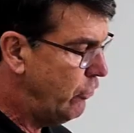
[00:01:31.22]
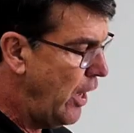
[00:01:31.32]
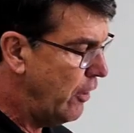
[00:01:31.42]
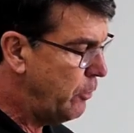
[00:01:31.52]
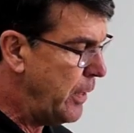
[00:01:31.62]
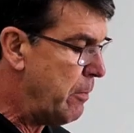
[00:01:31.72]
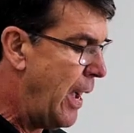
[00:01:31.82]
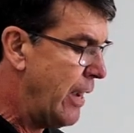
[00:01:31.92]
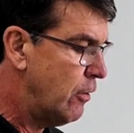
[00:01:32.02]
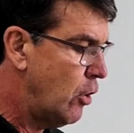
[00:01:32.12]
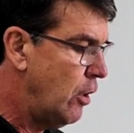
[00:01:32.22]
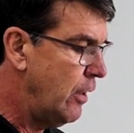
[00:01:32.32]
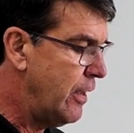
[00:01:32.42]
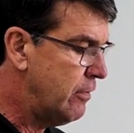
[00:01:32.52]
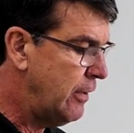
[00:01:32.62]
jog speed. Mine
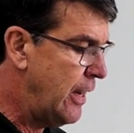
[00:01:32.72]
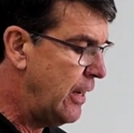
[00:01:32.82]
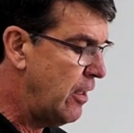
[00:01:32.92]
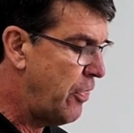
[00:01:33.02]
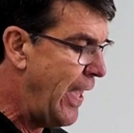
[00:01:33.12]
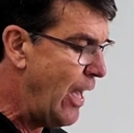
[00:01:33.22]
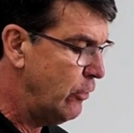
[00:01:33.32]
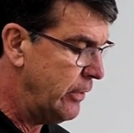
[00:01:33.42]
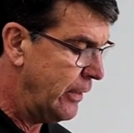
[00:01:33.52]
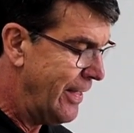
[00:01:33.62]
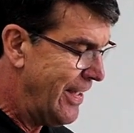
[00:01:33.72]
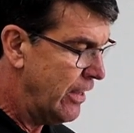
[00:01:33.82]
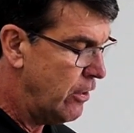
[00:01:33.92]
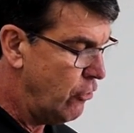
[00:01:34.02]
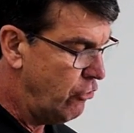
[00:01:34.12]
currently is set at 1,000.
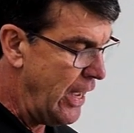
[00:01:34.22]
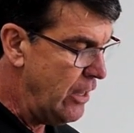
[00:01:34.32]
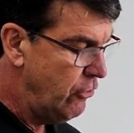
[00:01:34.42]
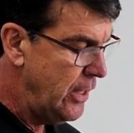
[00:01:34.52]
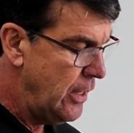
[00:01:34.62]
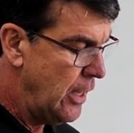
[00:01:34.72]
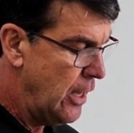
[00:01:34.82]
To change it,